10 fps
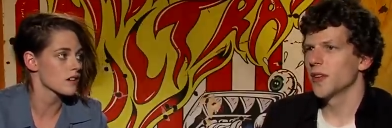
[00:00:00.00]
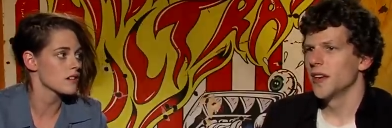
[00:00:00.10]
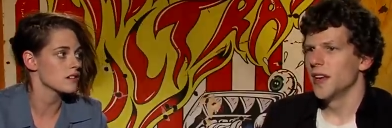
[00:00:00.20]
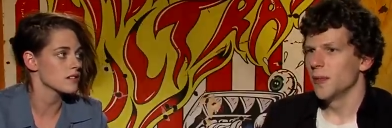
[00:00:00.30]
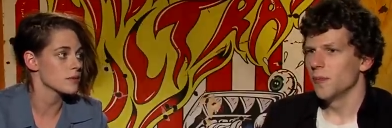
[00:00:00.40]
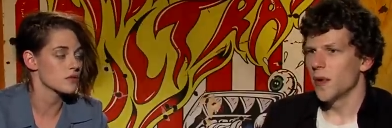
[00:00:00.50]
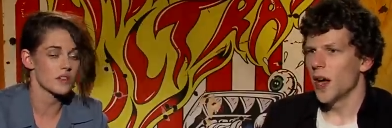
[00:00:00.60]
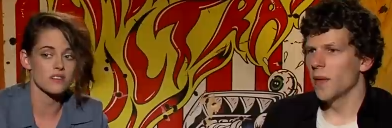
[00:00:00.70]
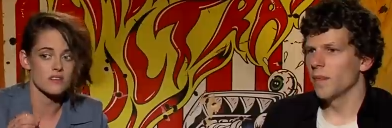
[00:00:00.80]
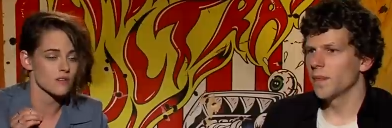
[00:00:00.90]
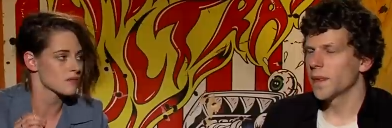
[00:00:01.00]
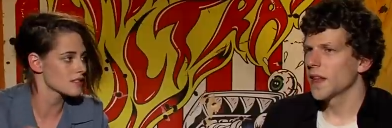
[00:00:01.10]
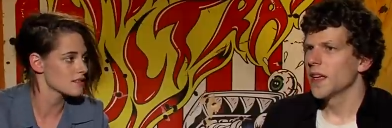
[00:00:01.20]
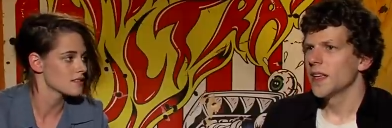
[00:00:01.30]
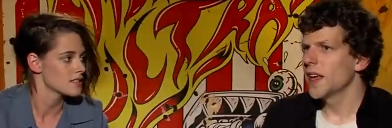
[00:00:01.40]
Speaker 1: at all. It was written um, so
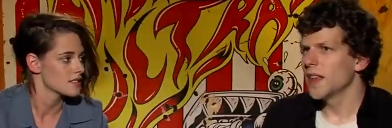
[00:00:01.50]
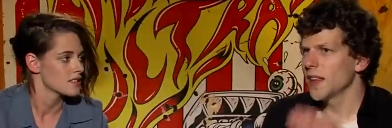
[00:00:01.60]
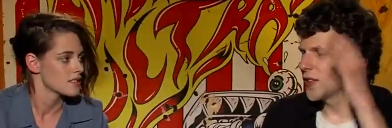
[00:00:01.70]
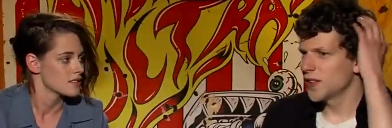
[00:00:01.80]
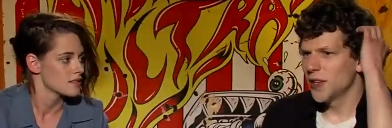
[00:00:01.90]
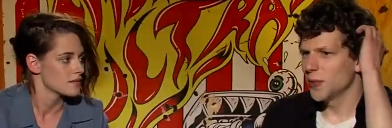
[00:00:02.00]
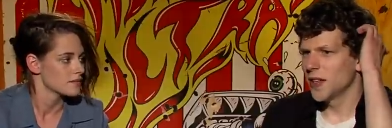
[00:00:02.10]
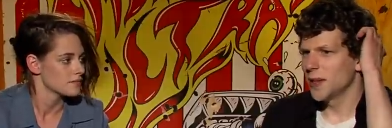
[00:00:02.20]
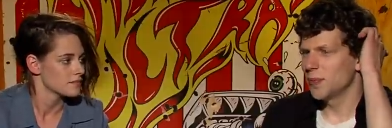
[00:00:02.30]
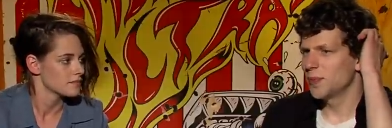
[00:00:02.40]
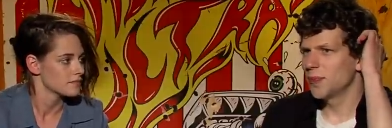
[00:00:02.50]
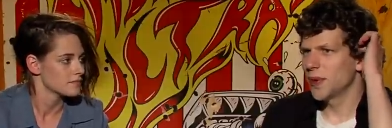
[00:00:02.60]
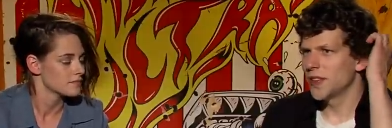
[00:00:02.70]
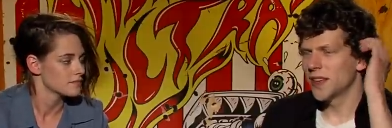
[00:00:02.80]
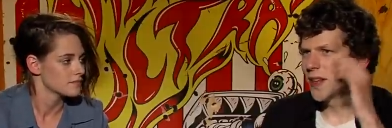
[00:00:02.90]
well. Yeah, they, they really
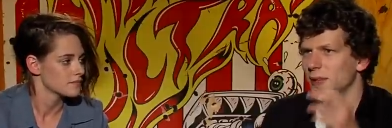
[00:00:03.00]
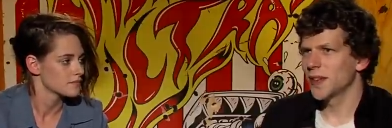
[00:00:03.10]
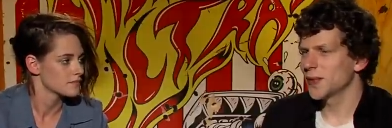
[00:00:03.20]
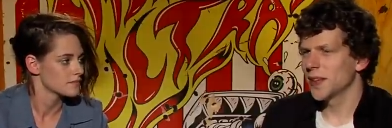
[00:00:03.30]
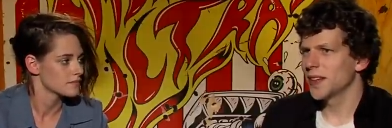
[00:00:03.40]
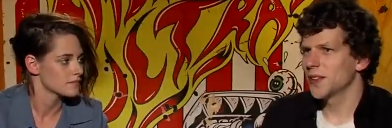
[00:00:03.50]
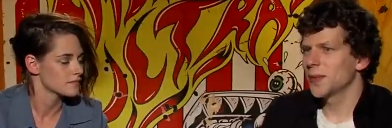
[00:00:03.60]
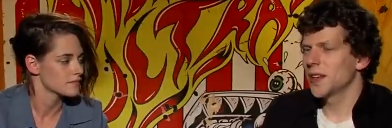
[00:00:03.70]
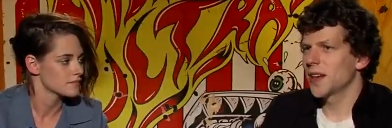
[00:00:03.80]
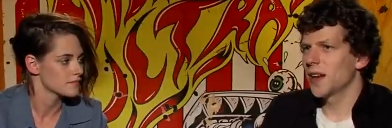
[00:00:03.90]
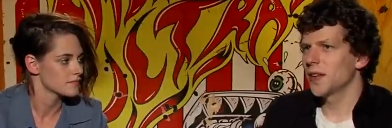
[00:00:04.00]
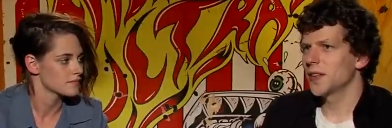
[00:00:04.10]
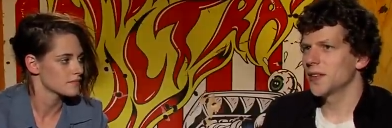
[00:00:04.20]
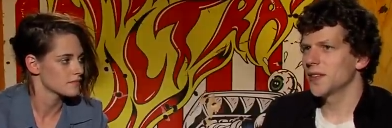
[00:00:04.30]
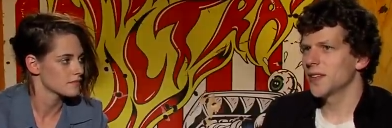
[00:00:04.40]
put together these really sweet
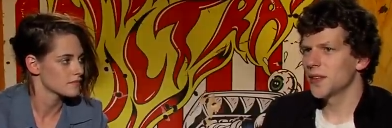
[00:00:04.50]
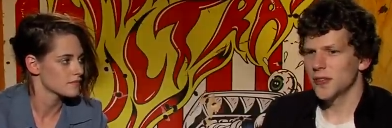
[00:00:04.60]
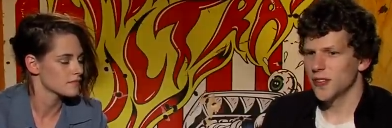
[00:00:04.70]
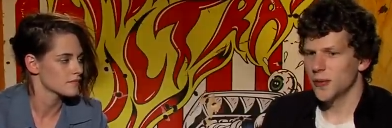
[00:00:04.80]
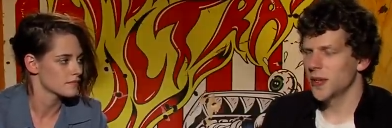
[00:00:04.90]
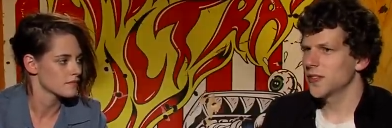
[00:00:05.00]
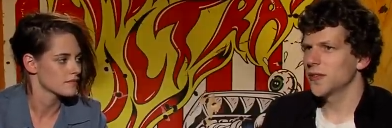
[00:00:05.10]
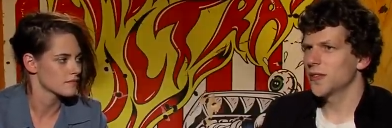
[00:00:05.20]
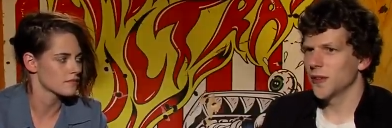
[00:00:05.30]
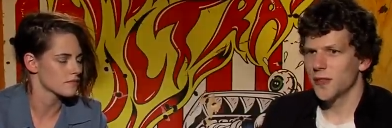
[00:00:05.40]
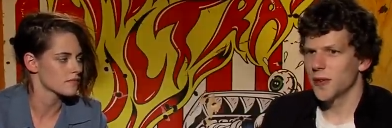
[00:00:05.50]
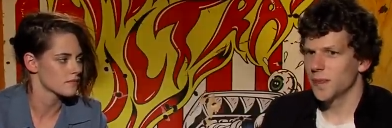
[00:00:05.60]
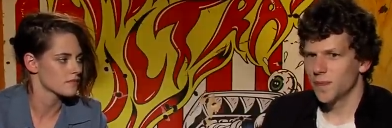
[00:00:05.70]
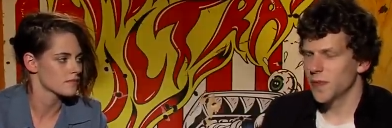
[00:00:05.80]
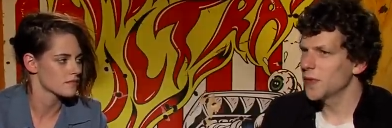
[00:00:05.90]
characters, and their situation felt mm. very,